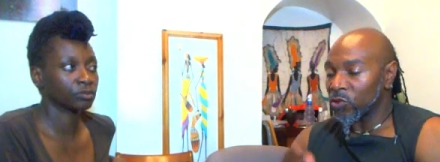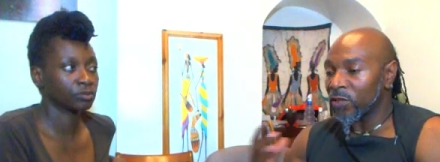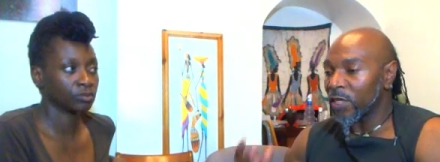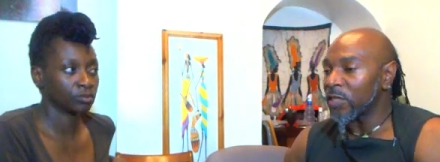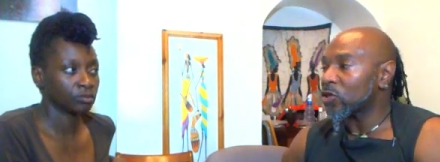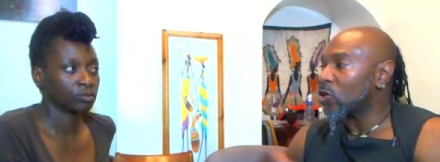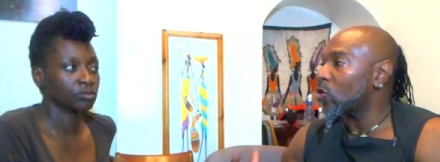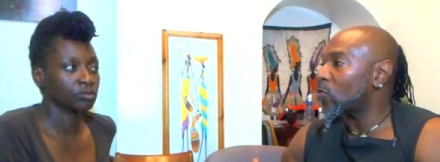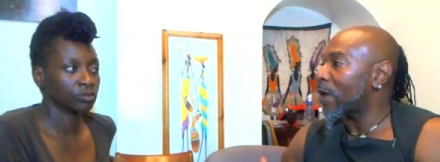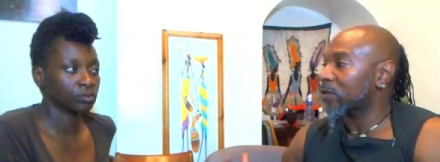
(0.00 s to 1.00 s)
Speaker 1: you need to
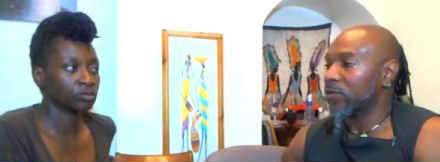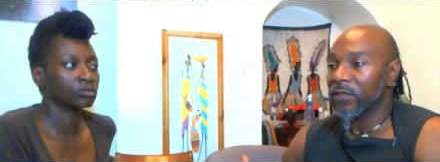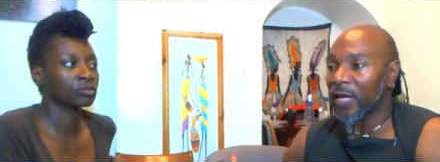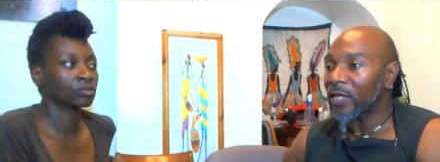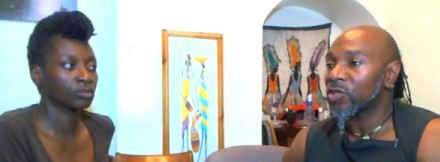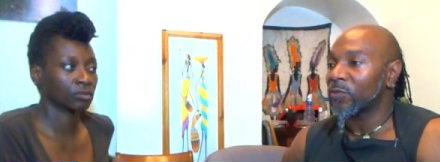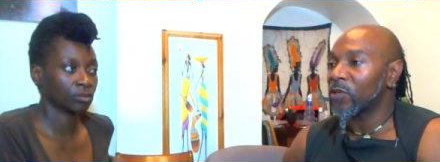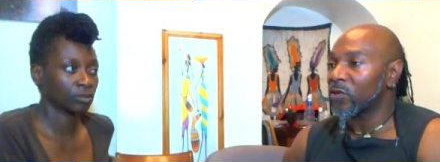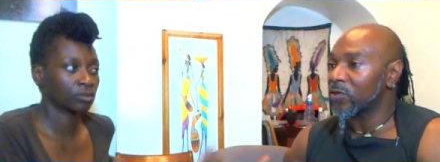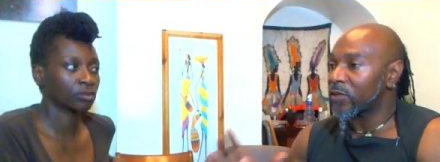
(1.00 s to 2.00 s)
go back to nature,
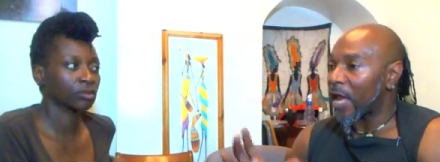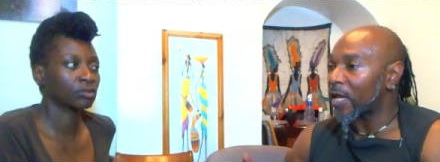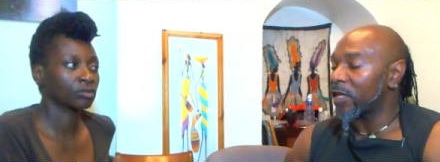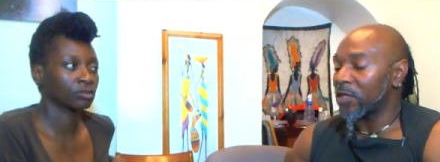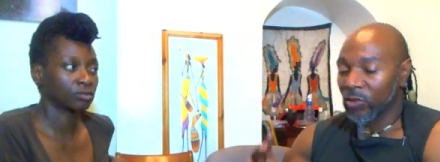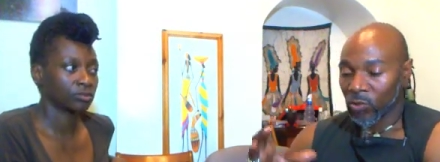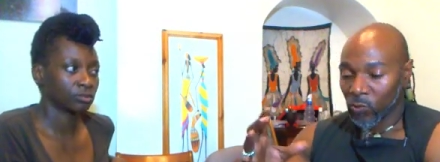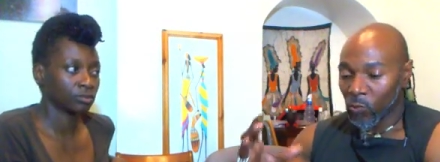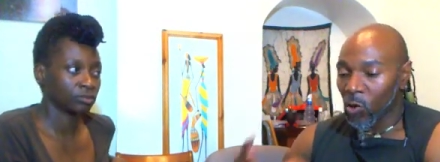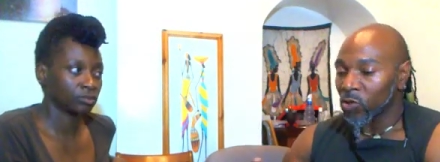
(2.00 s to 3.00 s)
because that is
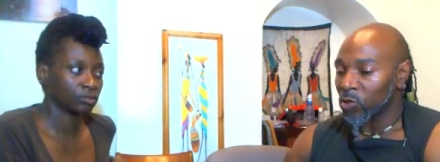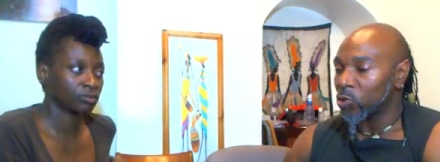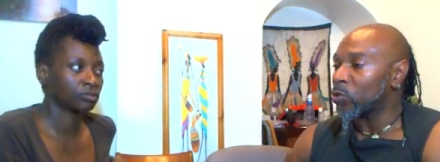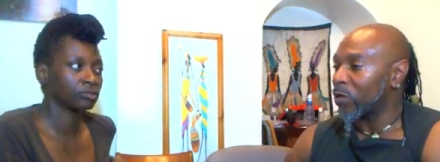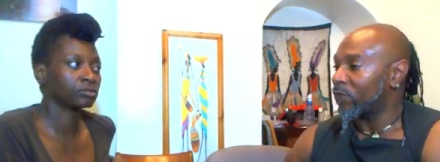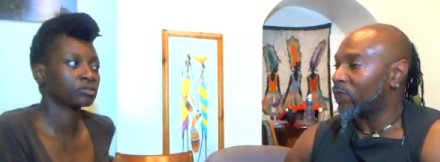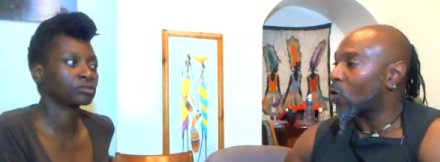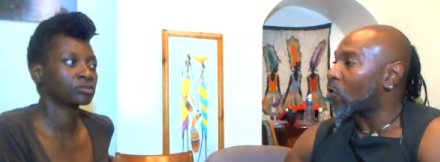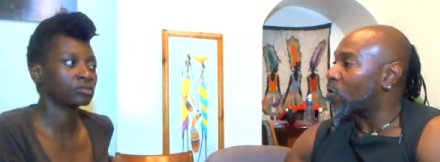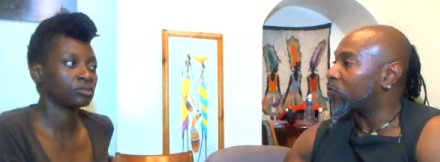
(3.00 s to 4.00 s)
what you
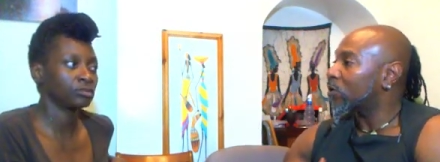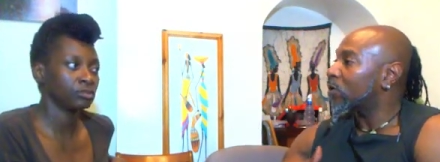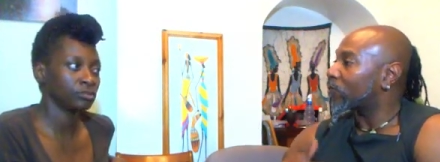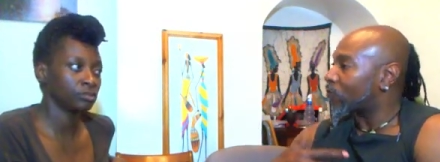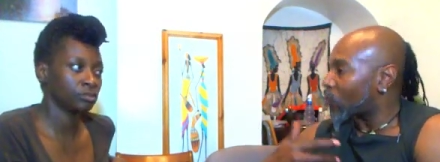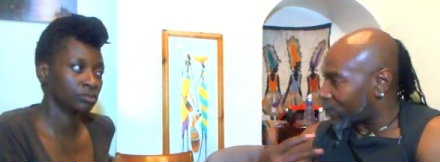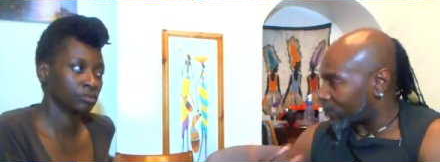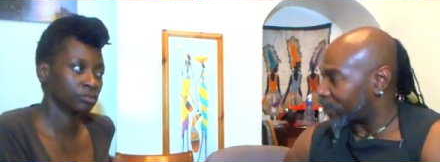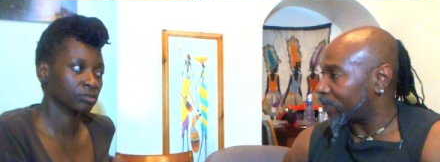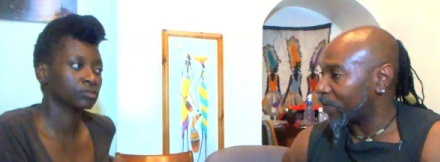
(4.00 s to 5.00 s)
evolved
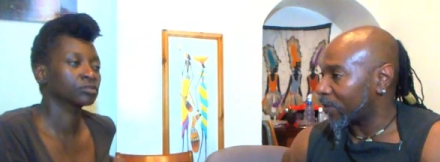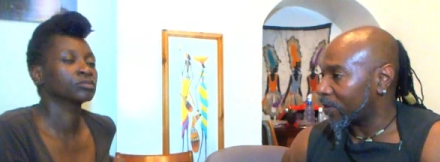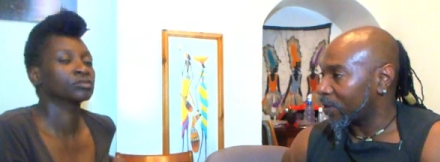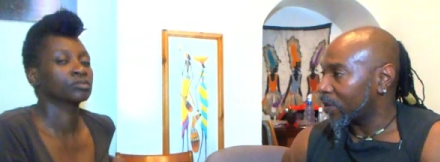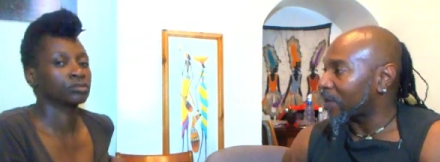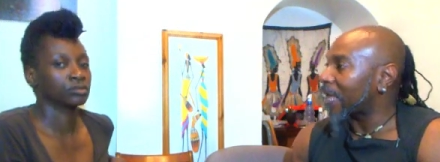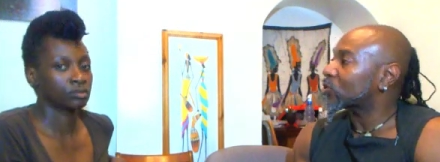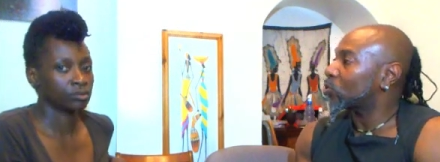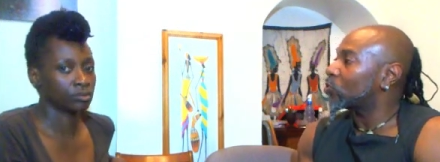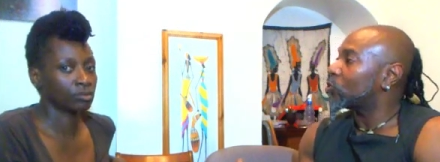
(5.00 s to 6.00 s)
from.
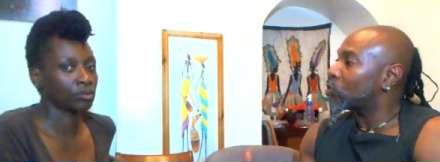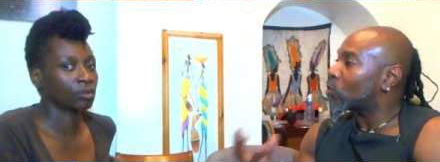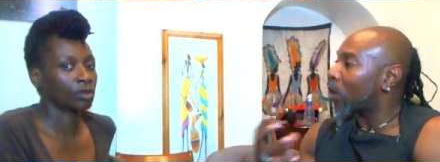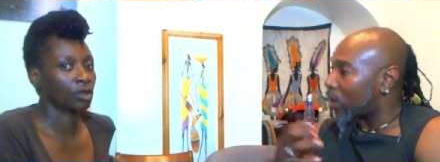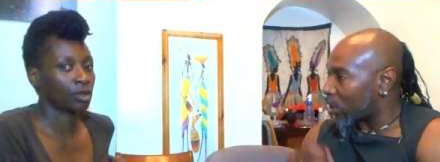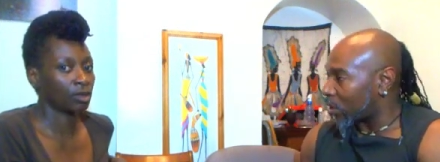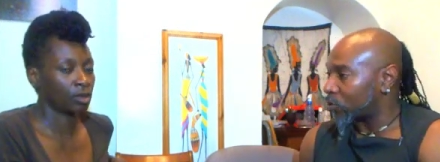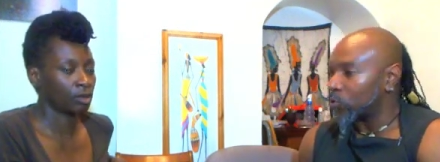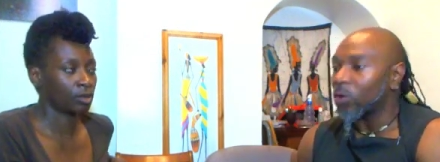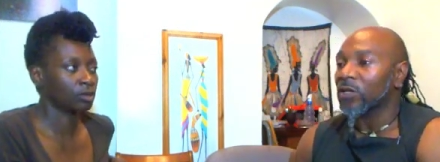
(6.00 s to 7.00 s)
That's who you
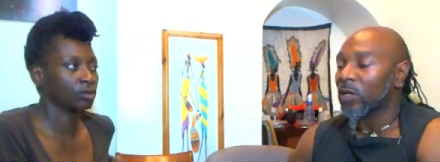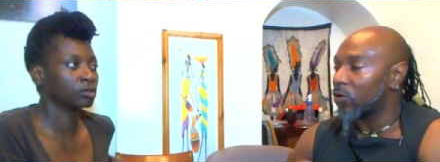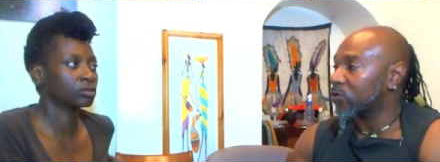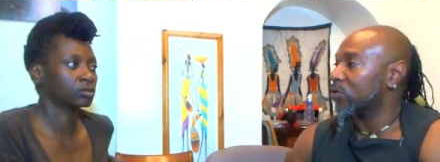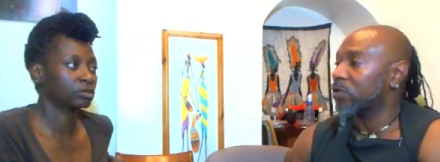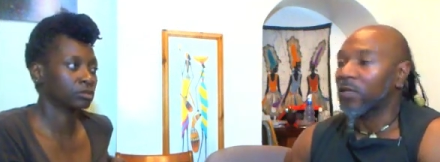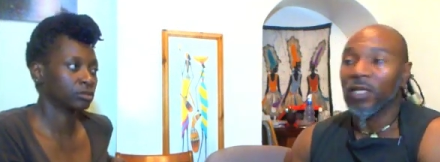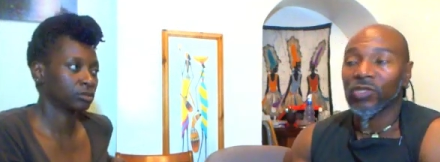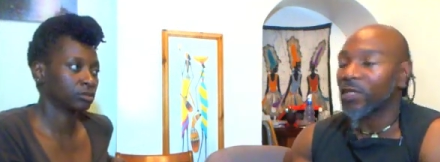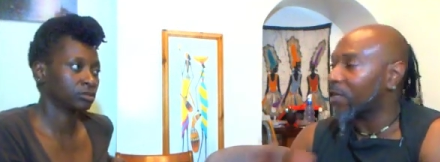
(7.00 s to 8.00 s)
are. You are the closest to
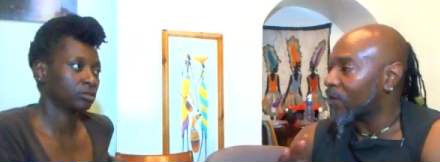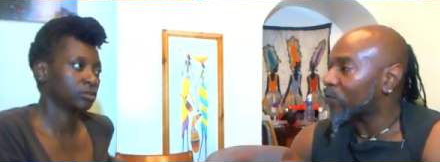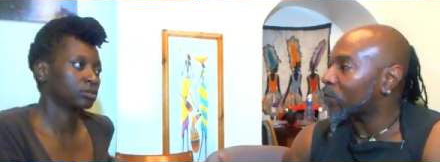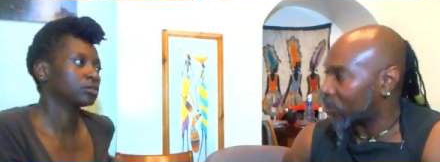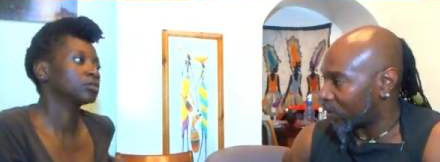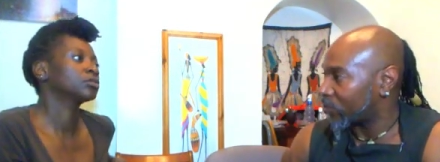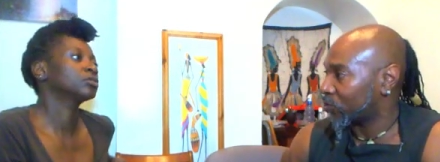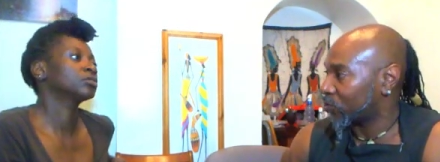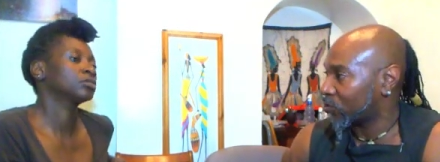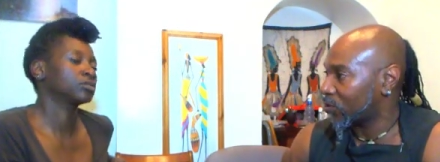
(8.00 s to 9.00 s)
nature than everybody
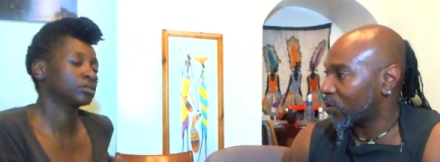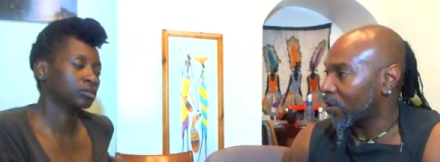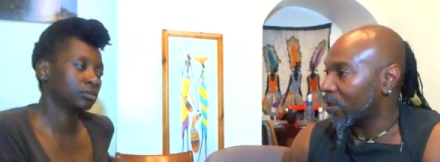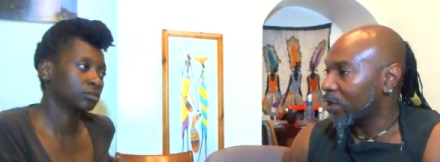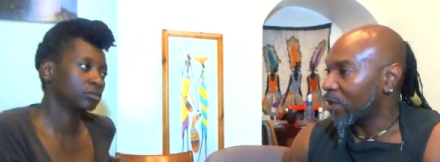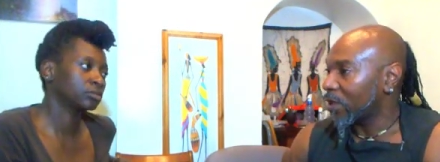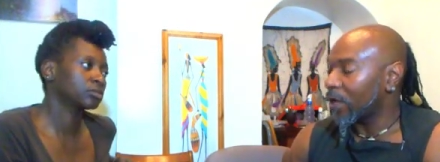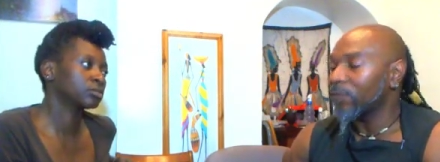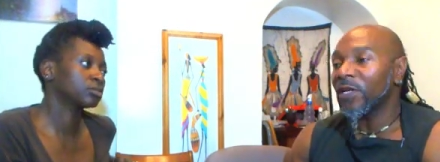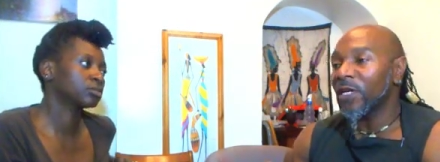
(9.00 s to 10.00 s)
else. And